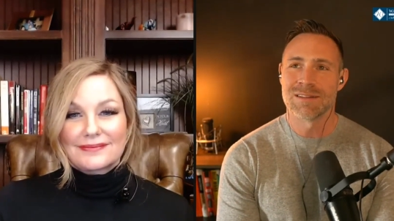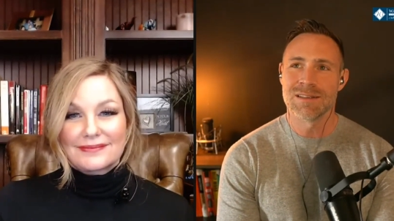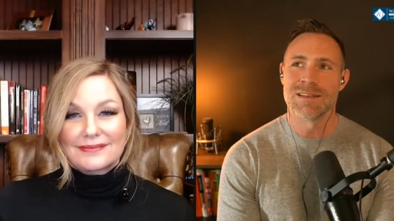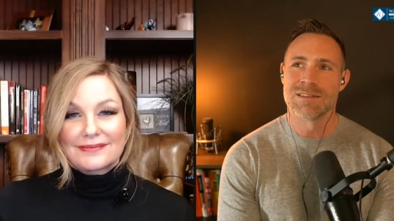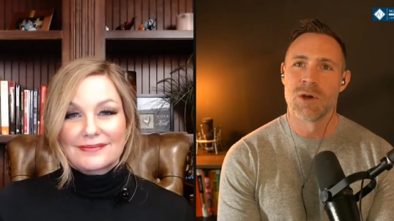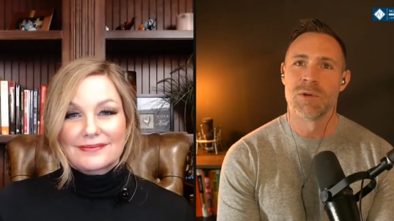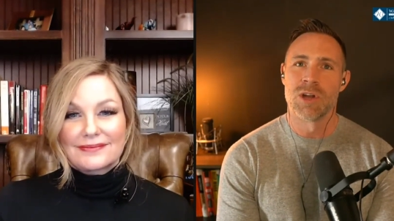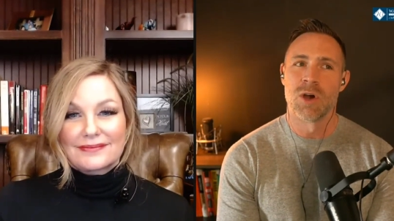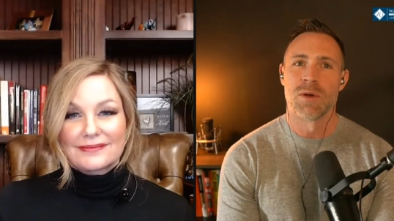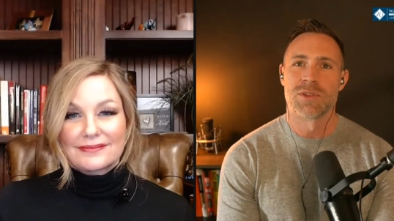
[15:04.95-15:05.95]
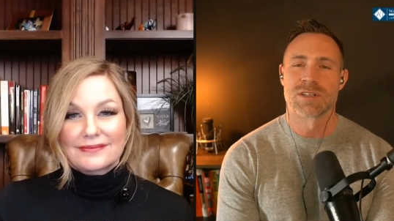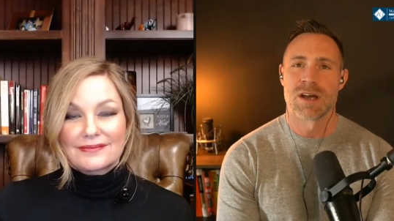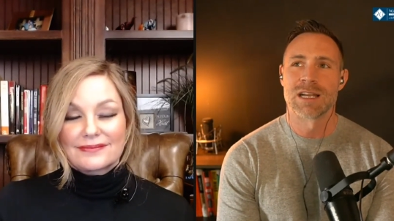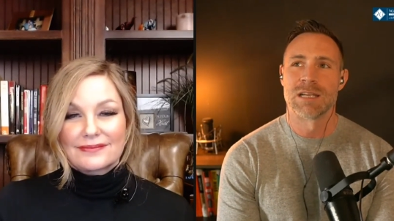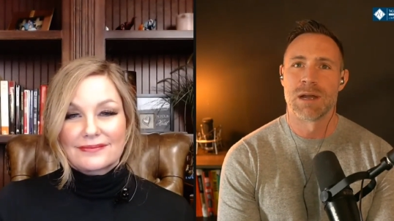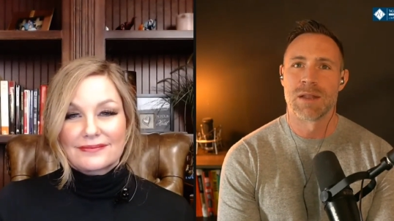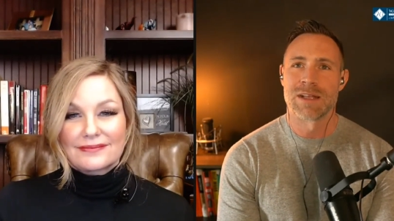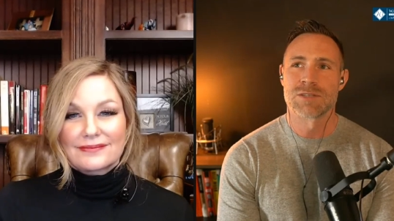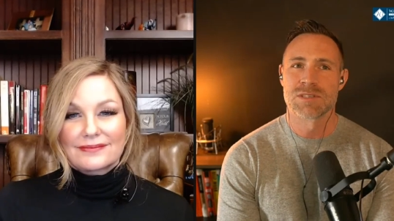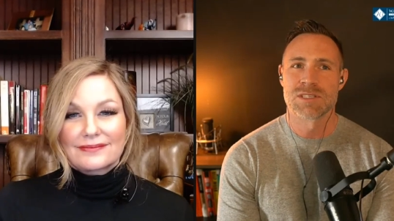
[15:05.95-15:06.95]
Speaker 1: It's not that they don't know what they're talking
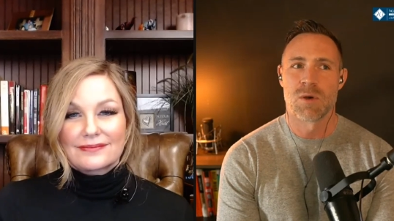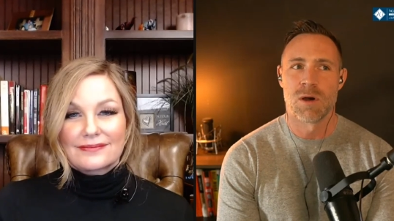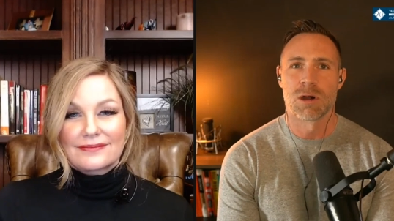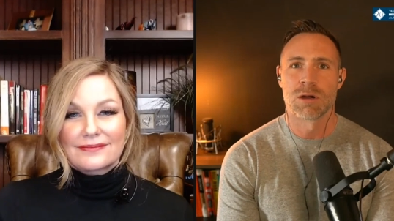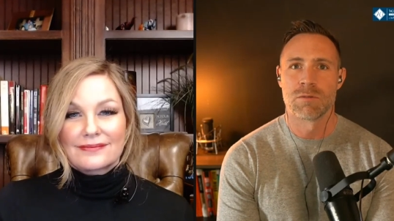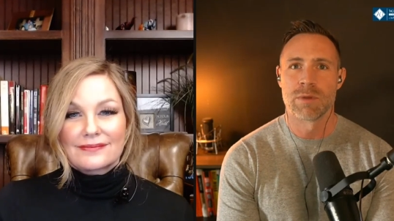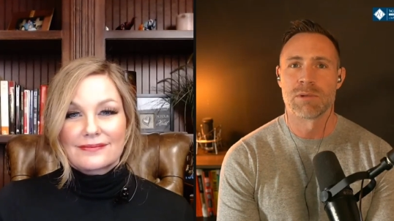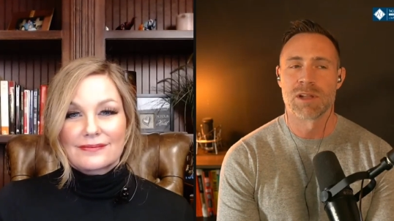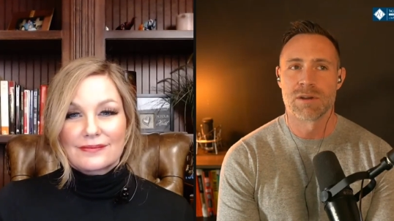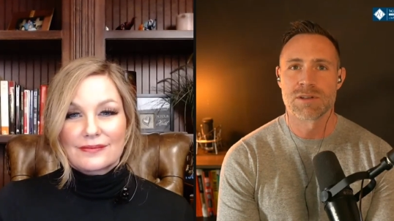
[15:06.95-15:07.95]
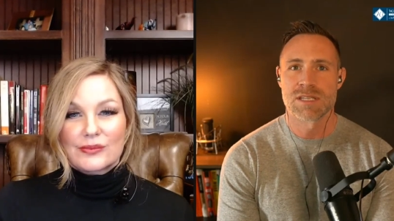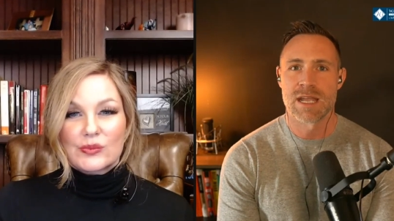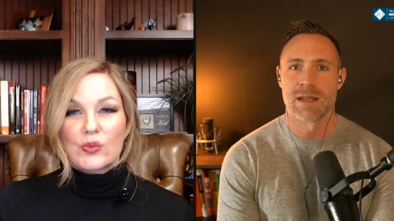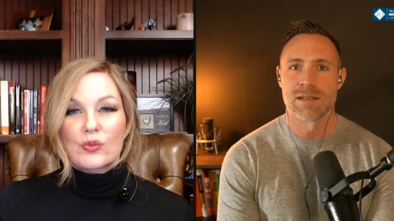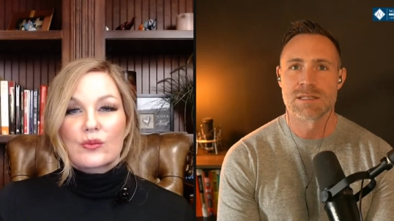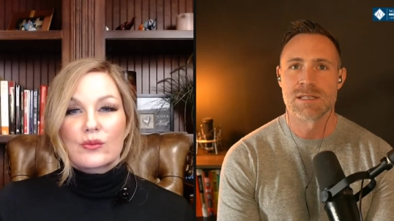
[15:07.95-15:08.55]
about, and that's what's so hard for people to understand.